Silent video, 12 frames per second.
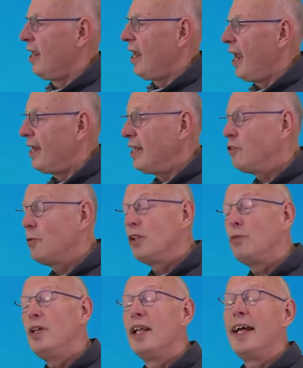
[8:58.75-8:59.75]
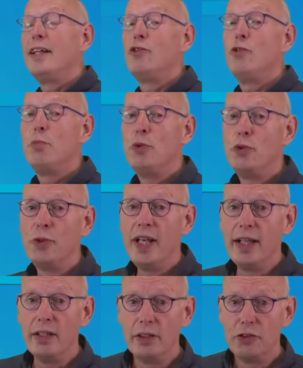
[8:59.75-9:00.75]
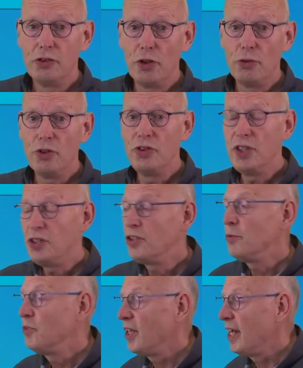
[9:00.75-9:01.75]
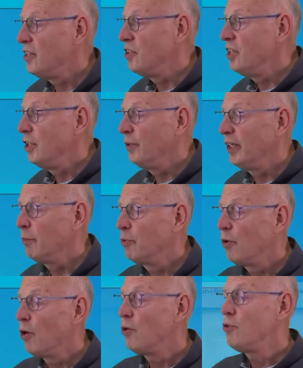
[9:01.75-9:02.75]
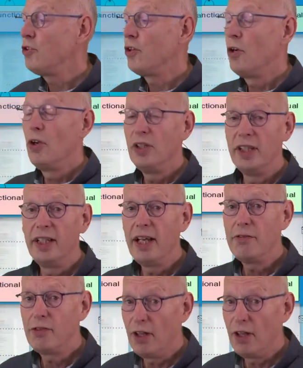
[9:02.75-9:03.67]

And that's what we like to put together. So the systems engineering approach, the Kafka